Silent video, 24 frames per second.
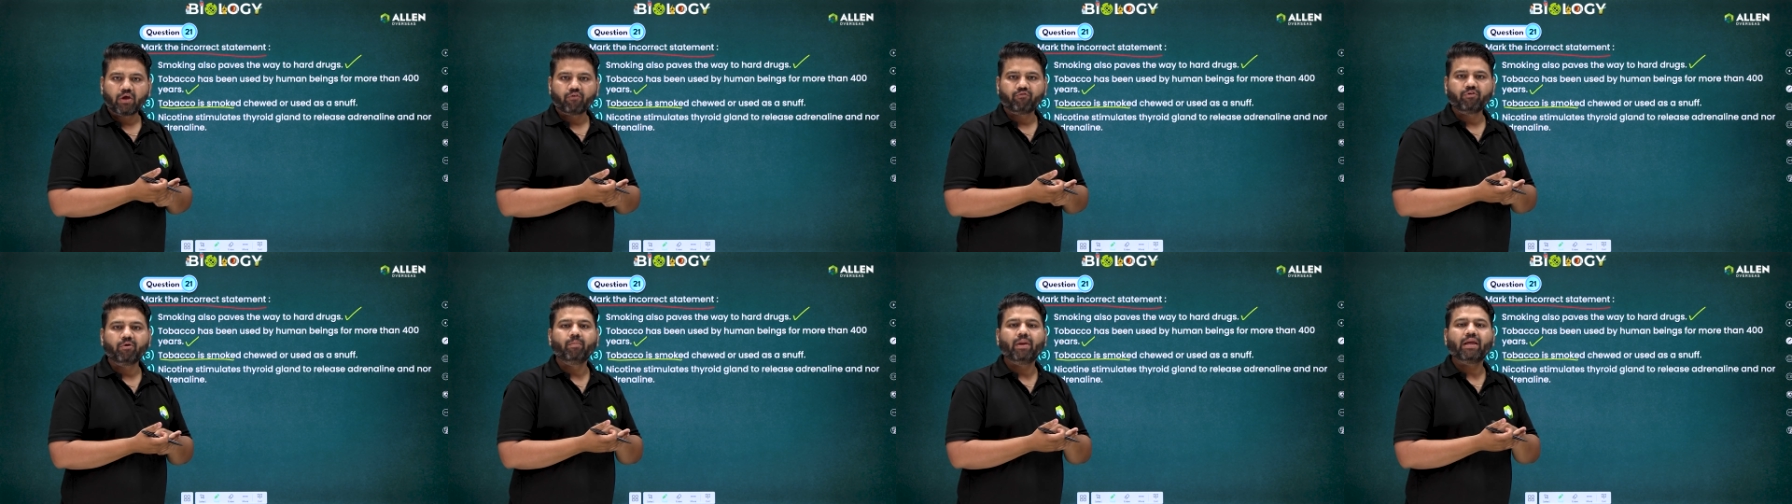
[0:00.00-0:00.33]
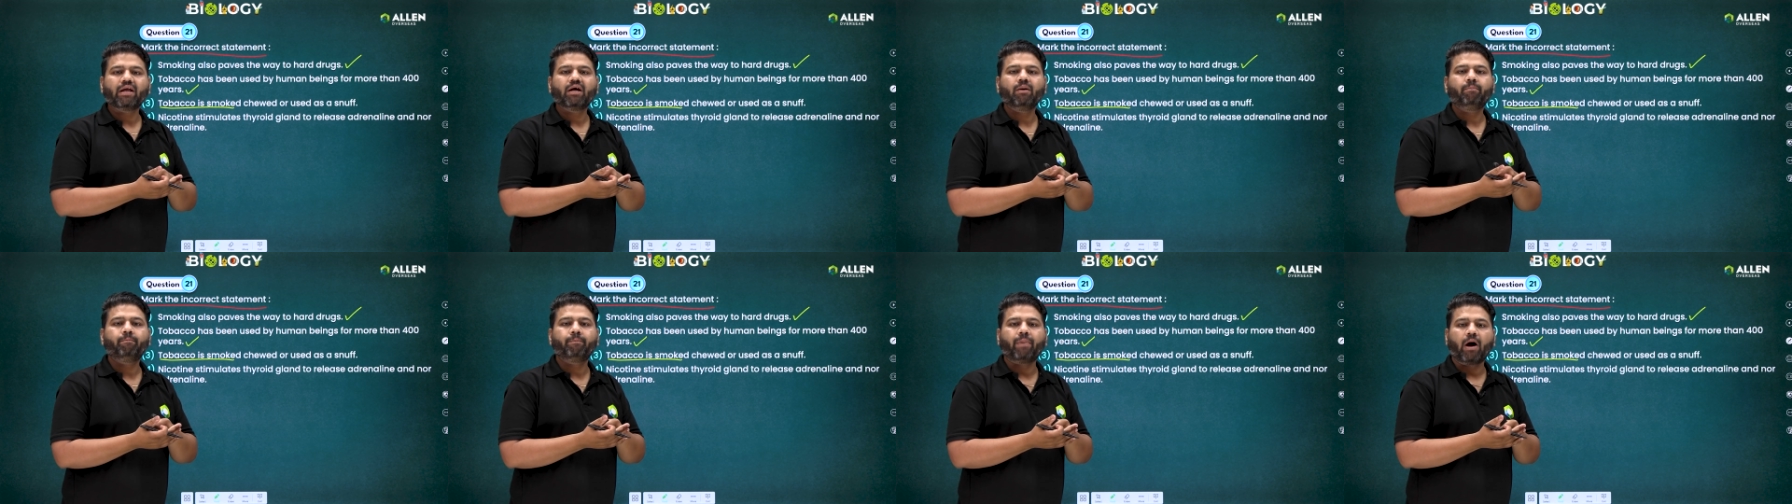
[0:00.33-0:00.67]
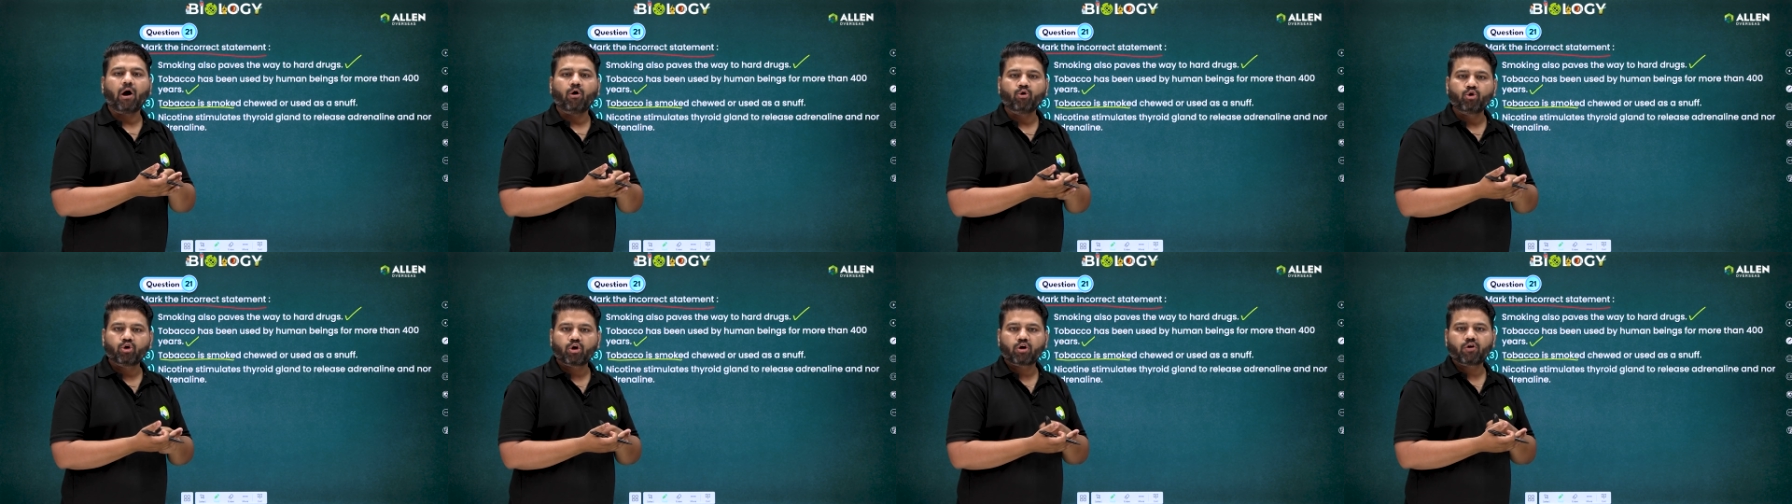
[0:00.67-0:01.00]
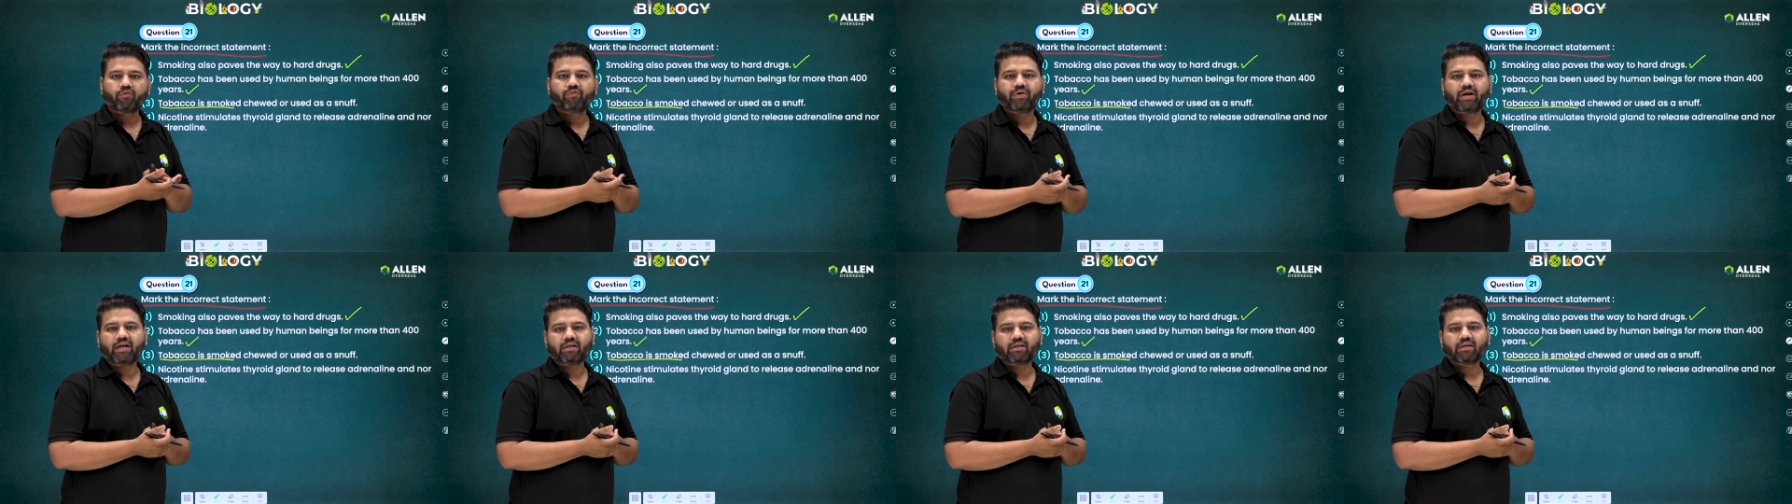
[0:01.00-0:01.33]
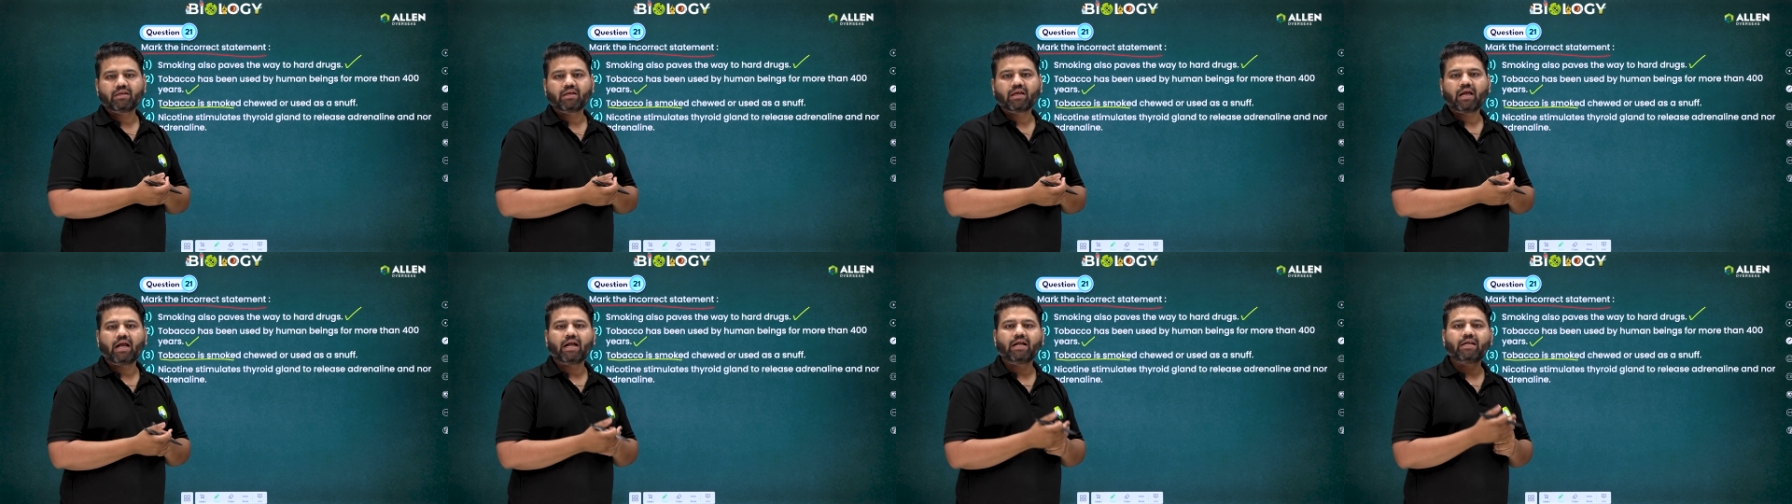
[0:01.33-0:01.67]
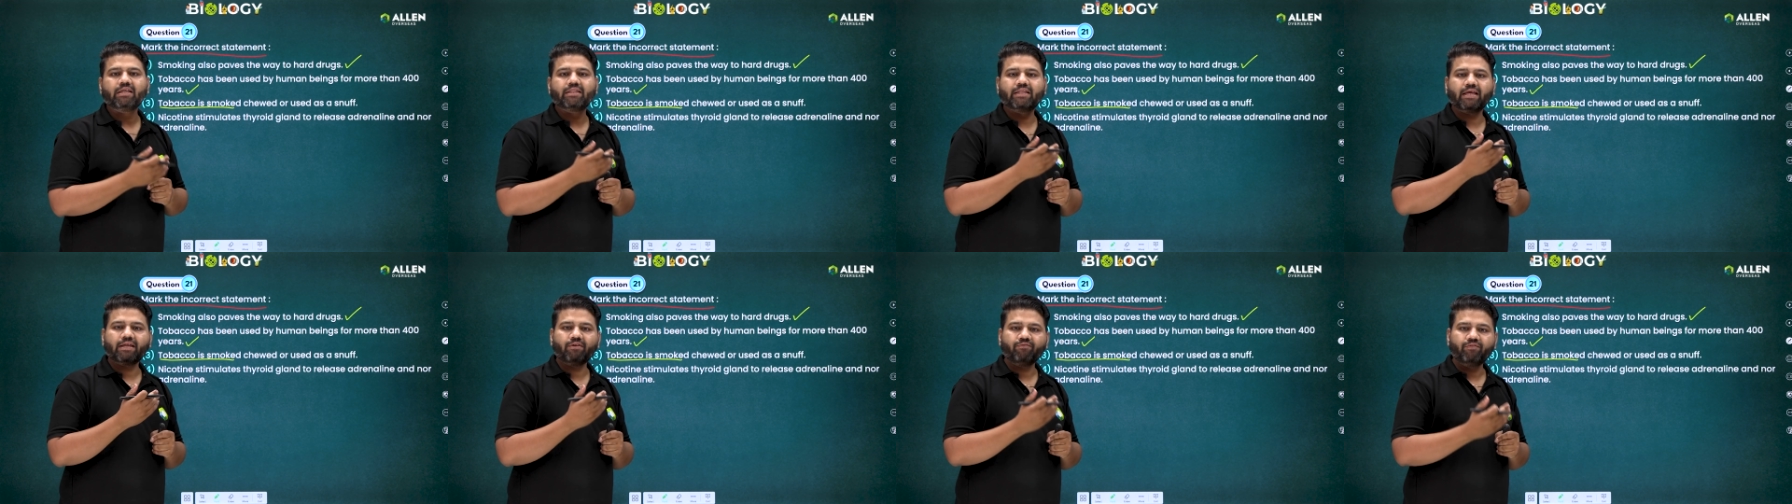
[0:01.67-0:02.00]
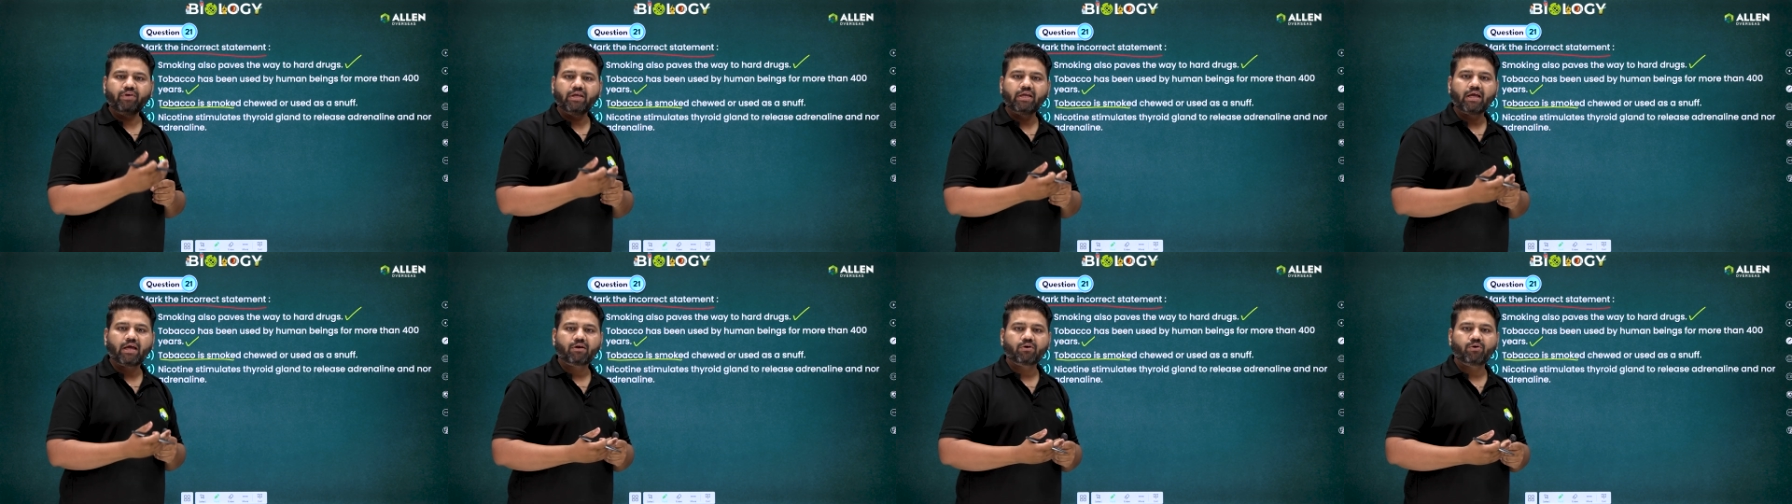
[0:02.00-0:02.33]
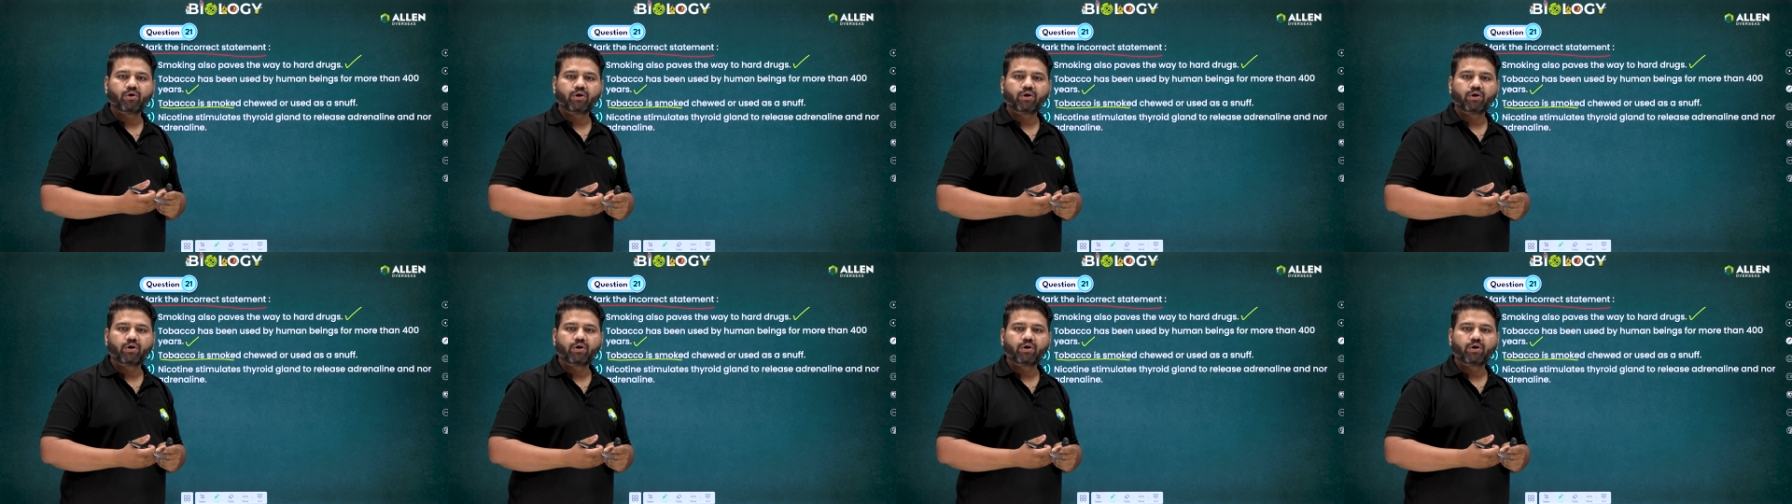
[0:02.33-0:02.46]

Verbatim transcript: we make a powder of it and then we are